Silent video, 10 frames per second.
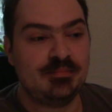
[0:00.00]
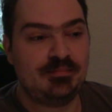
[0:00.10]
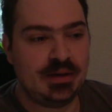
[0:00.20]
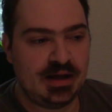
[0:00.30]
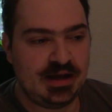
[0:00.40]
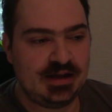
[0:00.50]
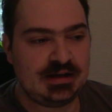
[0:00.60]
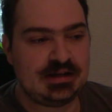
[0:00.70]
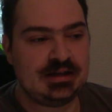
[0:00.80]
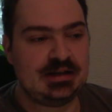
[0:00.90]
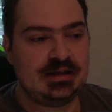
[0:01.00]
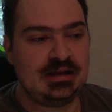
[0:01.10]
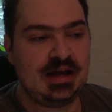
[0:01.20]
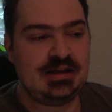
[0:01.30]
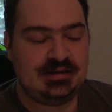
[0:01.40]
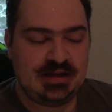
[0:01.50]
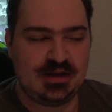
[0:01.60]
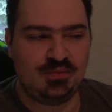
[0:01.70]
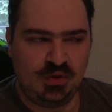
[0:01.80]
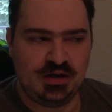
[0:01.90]
But I
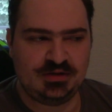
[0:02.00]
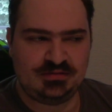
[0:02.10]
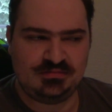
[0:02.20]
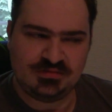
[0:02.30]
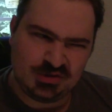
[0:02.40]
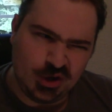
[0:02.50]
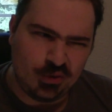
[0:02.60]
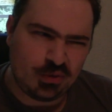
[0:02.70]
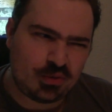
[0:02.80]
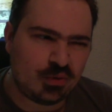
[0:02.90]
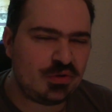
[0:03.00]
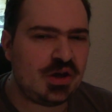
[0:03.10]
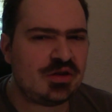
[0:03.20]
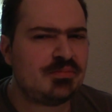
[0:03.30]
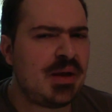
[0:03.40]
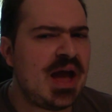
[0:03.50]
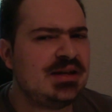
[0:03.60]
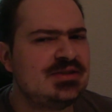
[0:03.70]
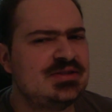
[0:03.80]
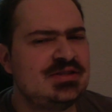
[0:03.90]
did want to go through the other
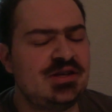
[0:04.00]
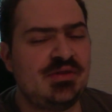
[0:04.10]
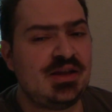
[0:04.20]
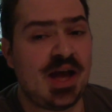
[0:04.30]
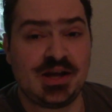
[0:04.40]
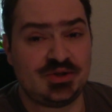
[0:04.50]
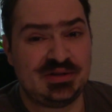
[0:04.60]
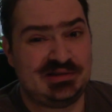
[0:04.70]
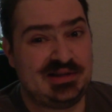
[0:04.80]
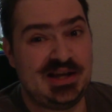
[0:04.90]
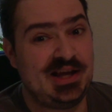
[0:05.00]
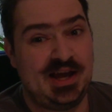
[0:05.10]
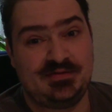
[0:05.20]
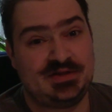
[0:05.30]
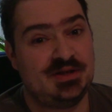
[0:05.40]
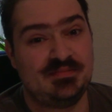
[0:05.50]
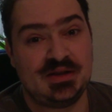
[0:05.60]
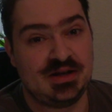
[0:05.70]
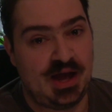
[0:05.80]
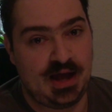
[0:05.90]
baddies and see if they actually did have
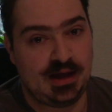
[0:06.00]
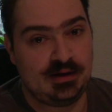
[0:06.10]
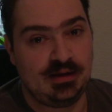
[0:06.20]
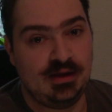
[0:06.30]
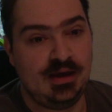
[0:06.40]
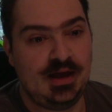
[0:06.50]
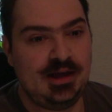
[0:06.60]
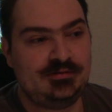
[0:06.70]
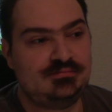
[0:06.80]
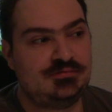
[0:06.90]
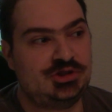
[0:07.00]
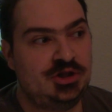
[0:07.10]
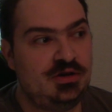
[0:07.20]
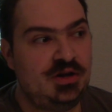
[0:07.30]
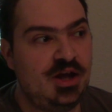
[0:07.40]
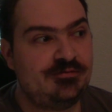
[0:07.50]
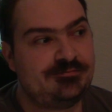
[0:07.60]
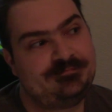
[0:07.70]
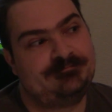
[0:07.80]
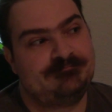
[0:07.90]
something to add. And sure
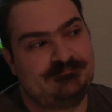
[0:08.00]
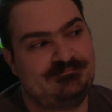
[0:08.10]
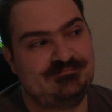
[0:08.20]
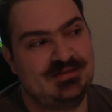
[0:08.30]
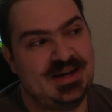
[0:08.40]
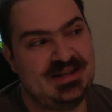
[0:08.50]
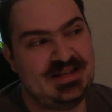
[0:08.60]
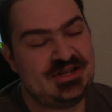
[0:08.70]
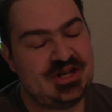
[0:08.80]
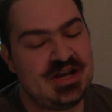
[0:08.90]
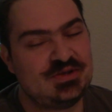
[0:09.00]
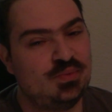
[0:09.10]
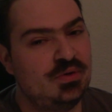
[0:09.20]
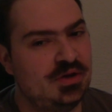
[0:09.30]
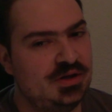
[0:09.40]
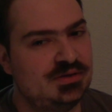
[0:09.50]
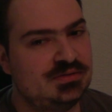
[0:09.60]
enough, I think Jeice would.